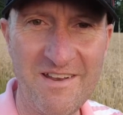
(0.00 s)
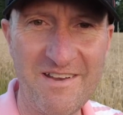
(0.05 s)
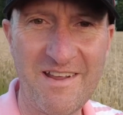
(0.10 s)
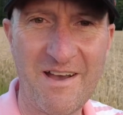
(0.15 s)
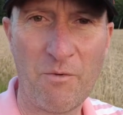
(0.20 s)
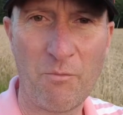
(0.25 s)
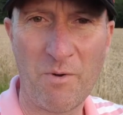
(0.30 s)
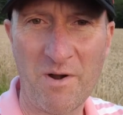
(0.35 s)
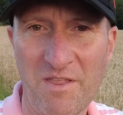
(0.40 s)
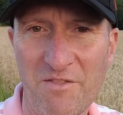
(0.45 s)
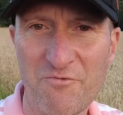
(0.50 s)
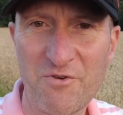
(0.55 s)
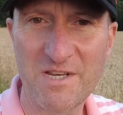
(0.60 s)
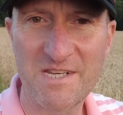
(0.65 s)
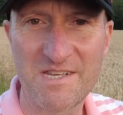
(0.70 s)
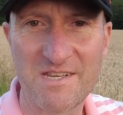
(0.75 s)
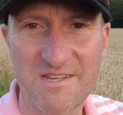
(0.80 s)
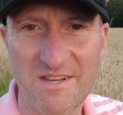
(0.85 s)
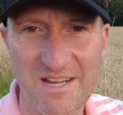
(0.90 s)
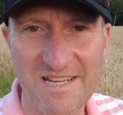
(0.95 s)
Now, one of the
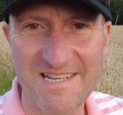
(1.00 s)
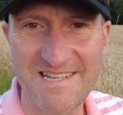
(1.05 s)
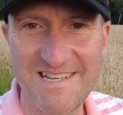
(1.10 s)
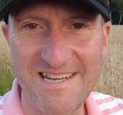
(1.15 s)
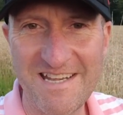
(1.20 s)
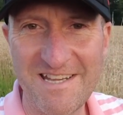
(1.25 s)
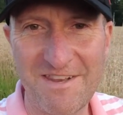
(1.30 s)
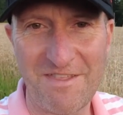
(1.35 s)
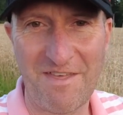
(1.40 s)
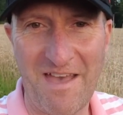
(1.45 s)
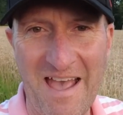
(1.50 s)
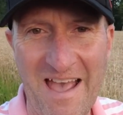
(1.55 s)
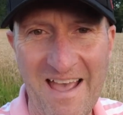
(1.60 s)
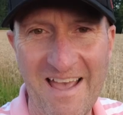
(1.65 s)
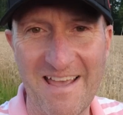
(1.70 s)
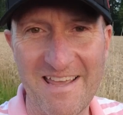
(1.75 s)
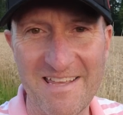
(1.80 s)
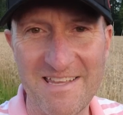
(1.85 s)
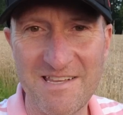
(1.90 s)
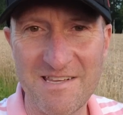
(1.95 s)
reasons I did
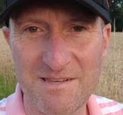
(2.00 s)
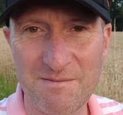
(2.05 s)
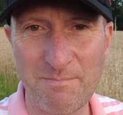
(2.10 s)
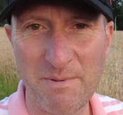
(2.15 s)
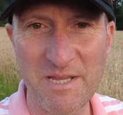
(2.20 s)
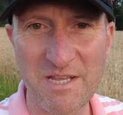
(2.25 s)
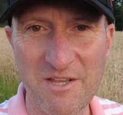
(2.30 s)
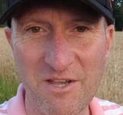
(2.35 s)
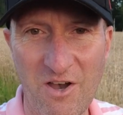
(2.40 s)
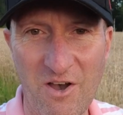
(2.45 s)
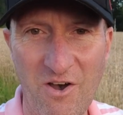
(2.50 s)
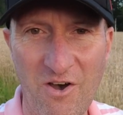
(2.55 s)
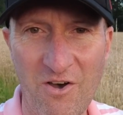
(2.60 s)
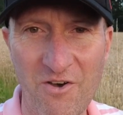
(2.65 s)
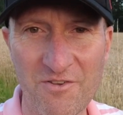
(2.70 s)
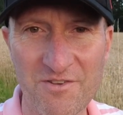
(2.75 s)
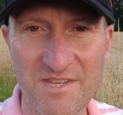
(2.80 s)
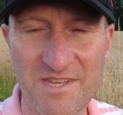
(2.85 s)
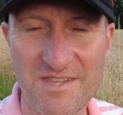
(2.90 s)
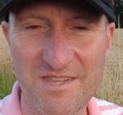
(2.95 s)
that is
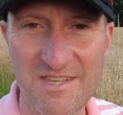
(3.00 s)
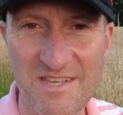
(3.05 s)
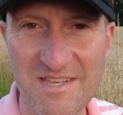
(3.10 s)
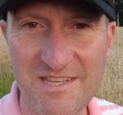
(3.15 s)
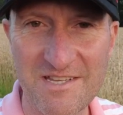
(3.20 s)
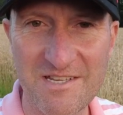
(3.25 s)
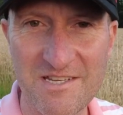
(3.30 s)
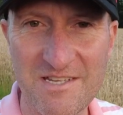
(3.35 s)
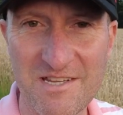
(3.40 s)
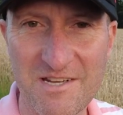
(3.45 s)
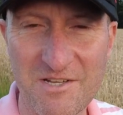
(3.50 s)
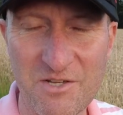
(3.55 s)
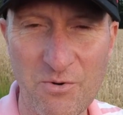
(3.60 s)
because the